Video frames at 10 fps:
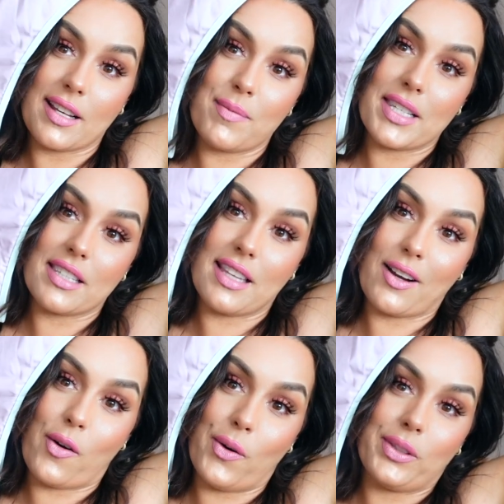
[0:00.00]
like missing like
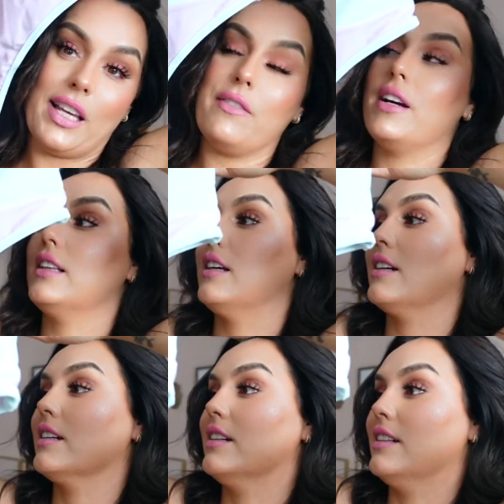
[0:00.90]
a whole thing right
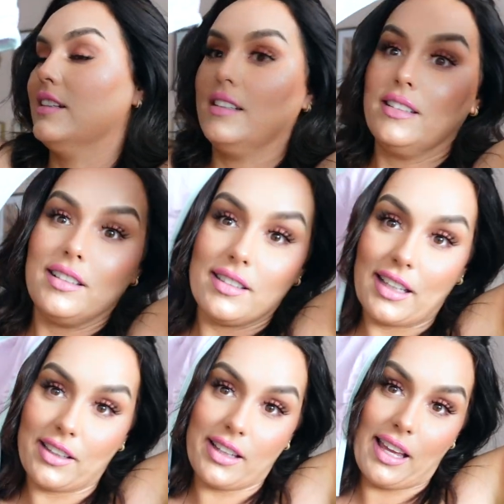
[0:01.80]
there.
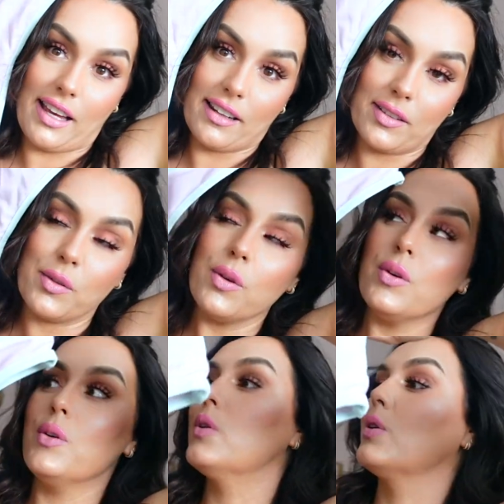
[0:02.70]
Like, look at that.
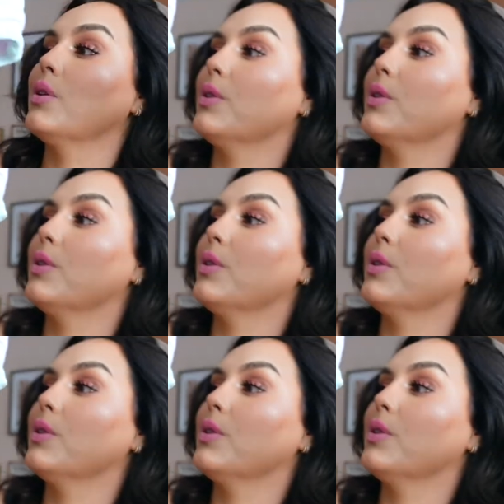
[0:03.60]
Woo!